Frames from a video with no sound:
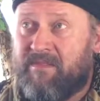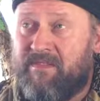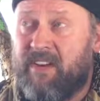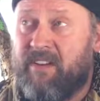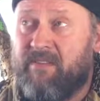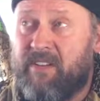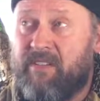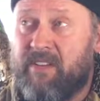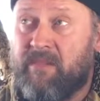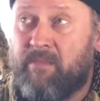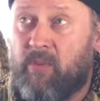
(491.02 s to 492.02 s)
very,
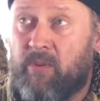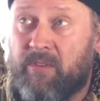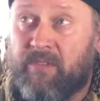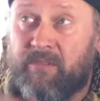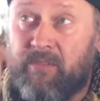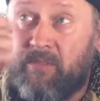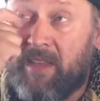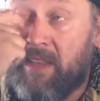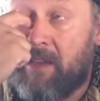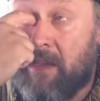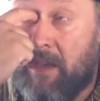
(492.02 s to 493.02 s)
very important for
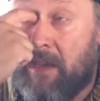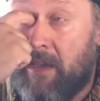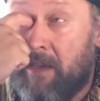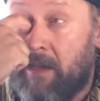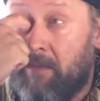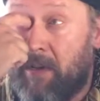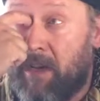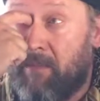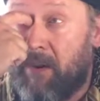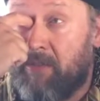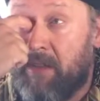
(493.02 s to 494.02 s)
me when
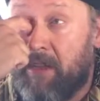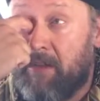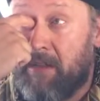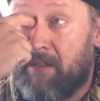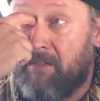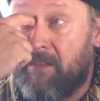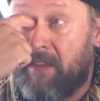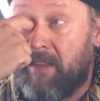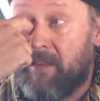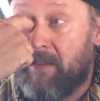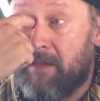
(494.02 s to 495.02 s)
I'm out here in the
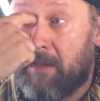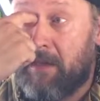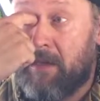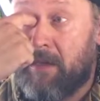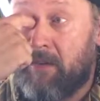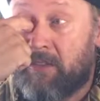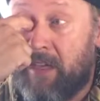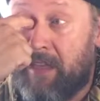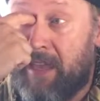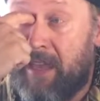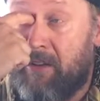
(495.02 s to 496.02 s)
field, because
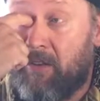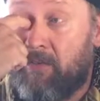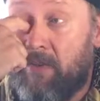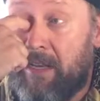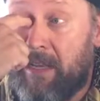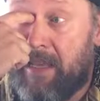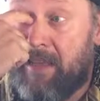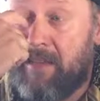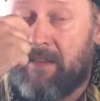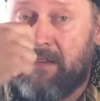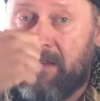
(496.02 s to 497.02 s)
I cannot really
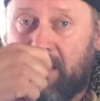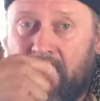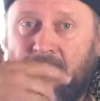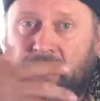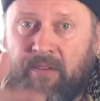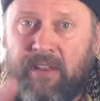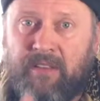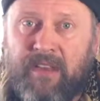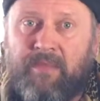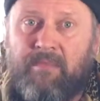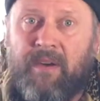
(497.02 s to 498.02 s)
carry
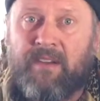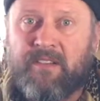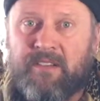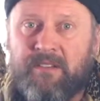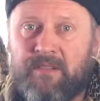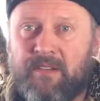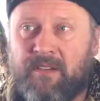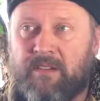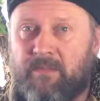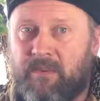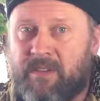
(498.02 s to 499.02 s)
that much
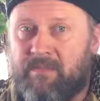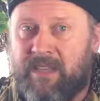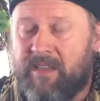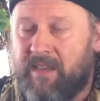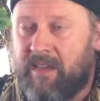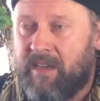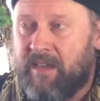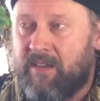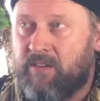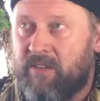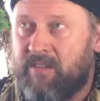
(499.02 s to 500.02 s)
with me.
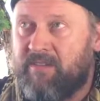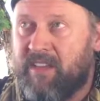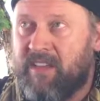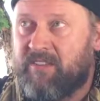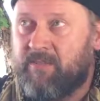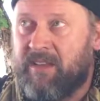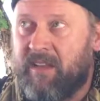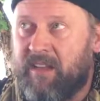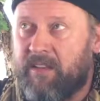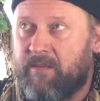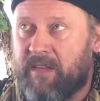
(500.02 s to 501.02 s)
So everything has to be
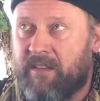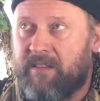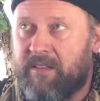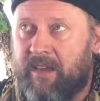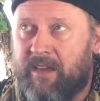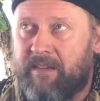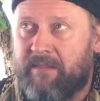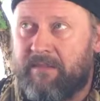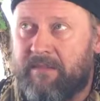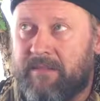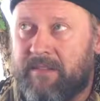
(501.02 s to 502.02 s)
lightweight, and
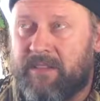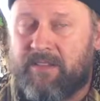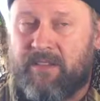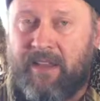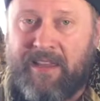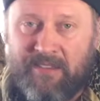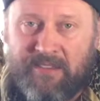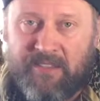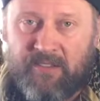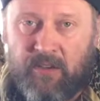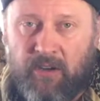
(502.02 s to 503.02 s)
since the
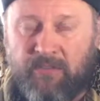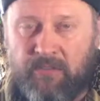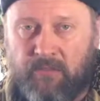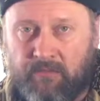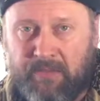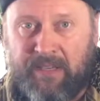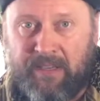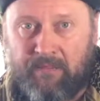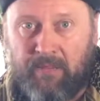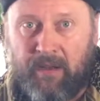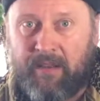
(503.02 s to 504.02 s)
lenses are so big
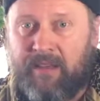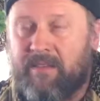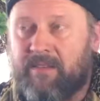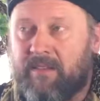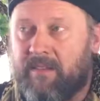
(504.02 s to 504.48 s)
and bulky,